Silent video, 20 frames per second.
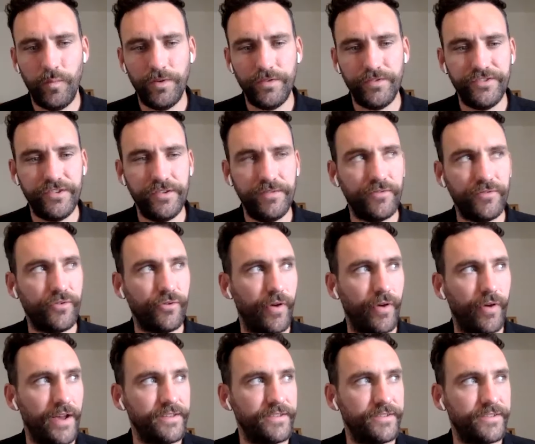Once you've
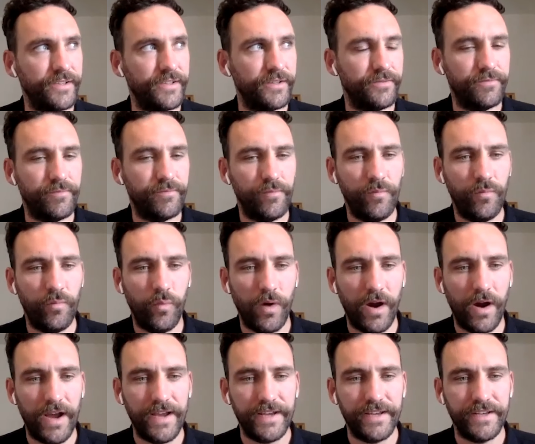created
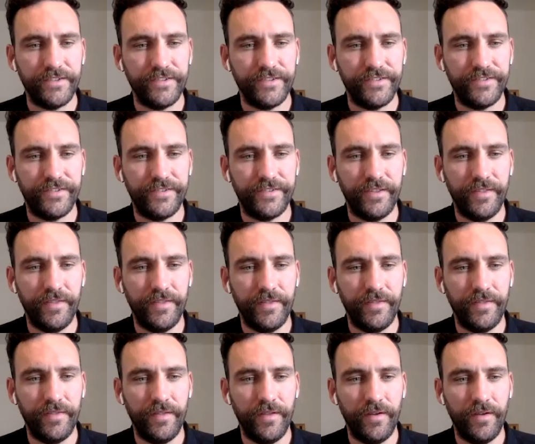ways
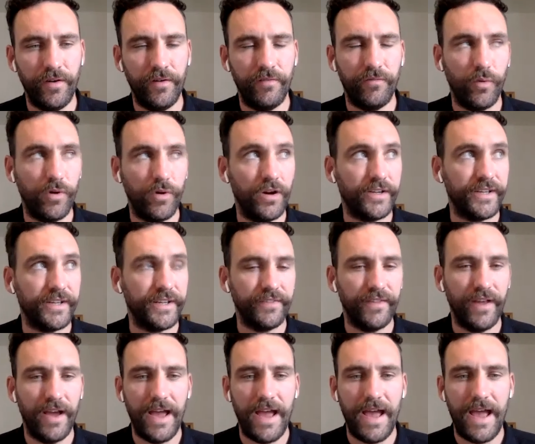of working
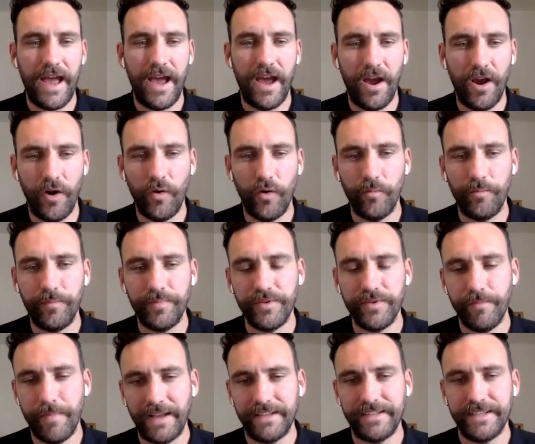that help
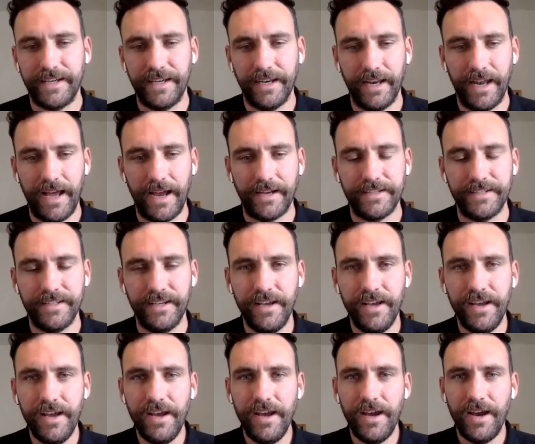you better collect
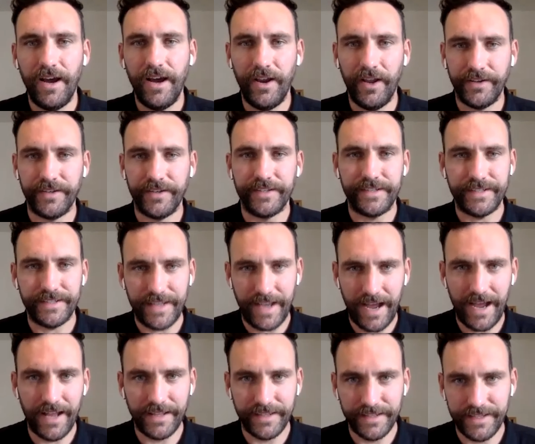and
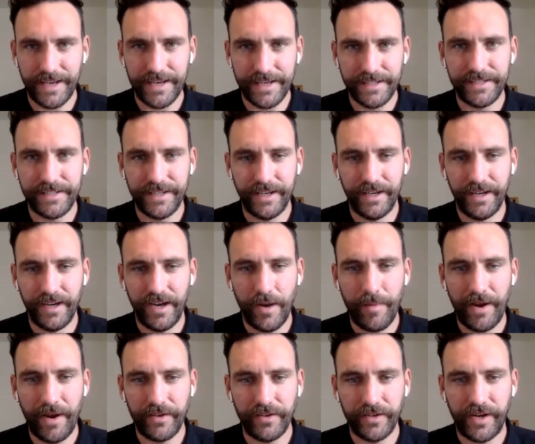understand data
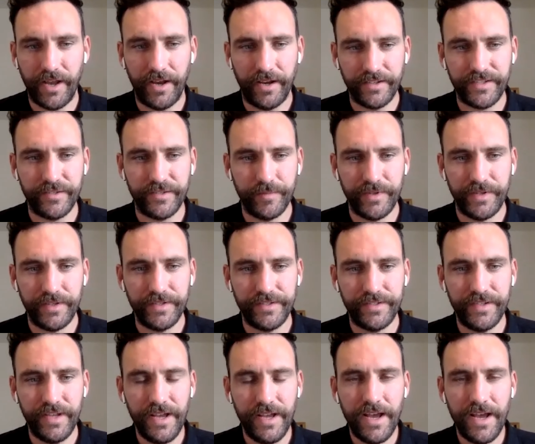about your
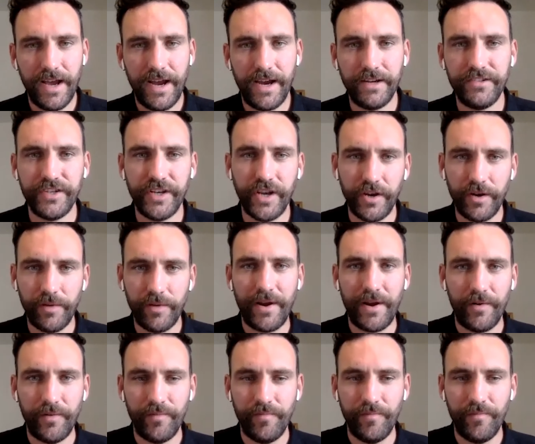customers, how do you go
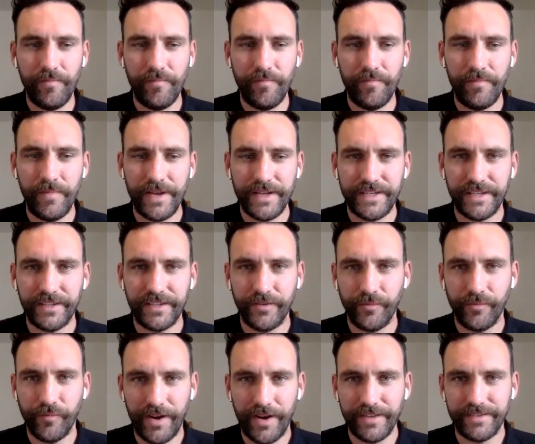about making the
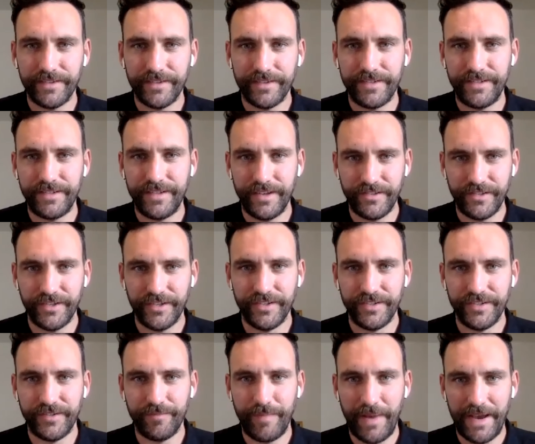right
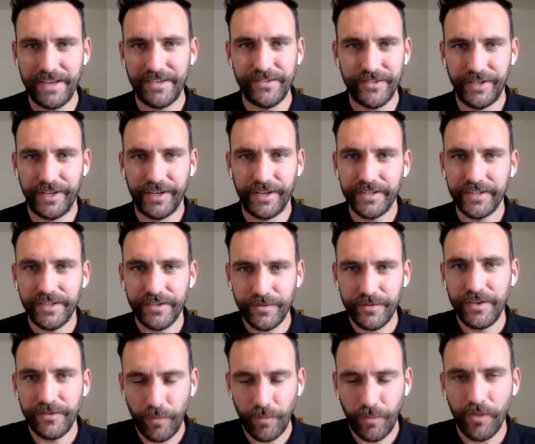decisions based on it? Because
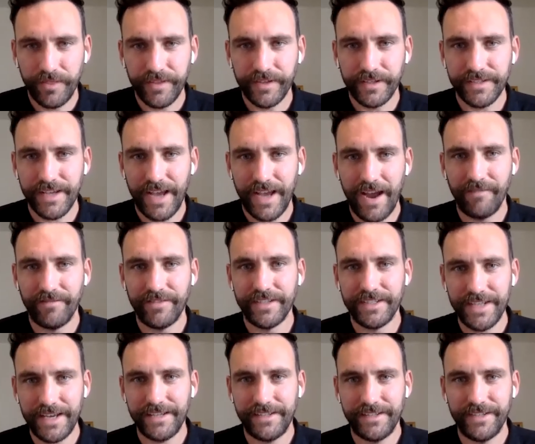it's one thing to have the
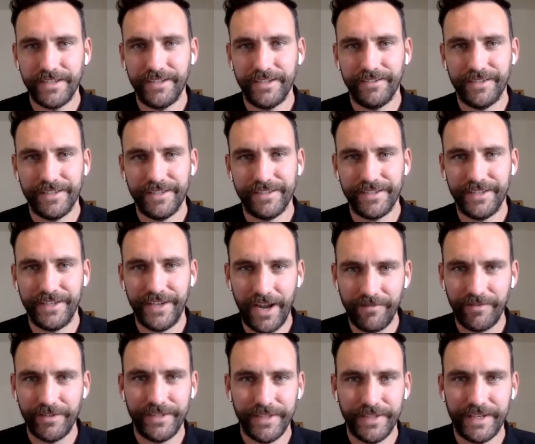data and it's
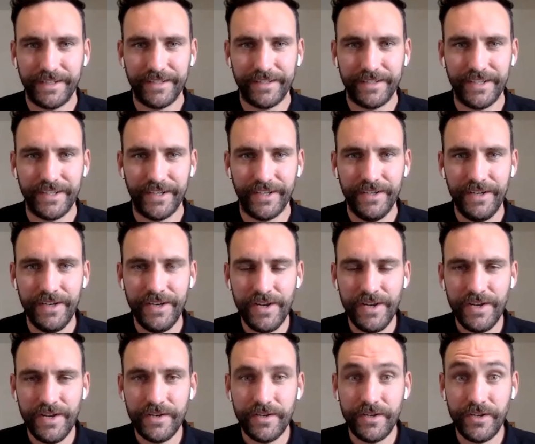another thing to
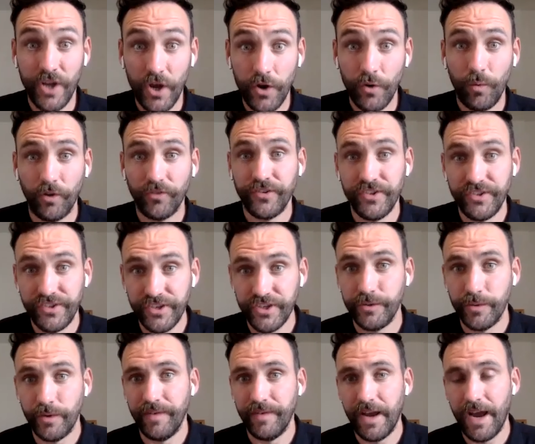know what to do
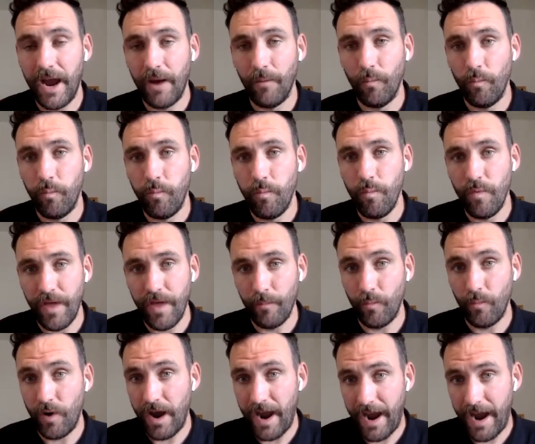with it and then
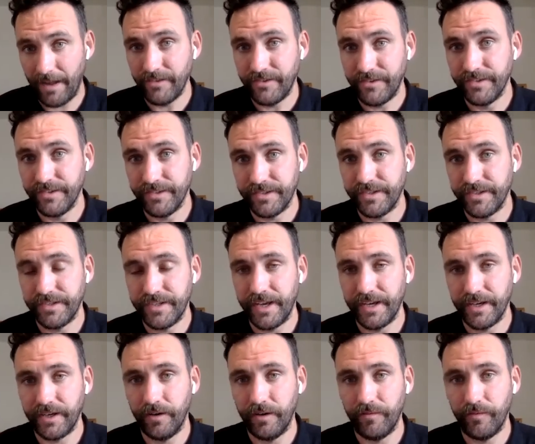what actions to
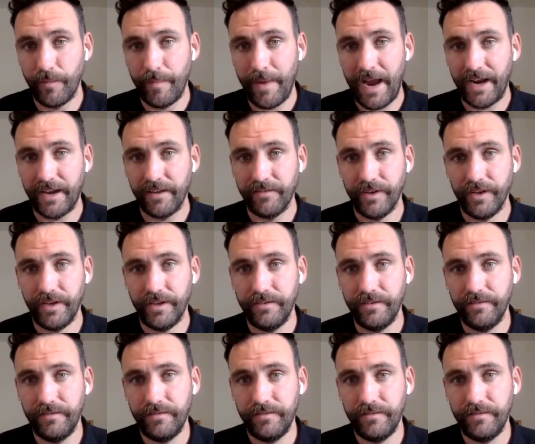take off the back of it.